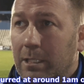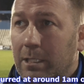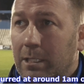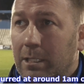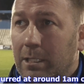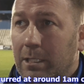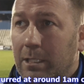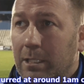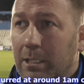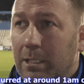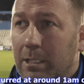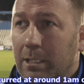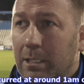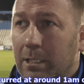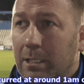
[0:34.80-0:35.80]

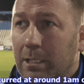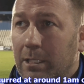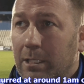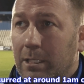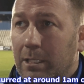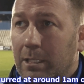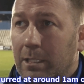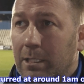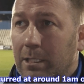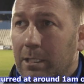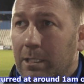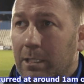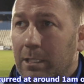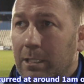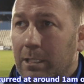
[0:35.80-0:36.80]

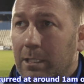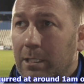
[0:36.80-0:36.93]
(silence)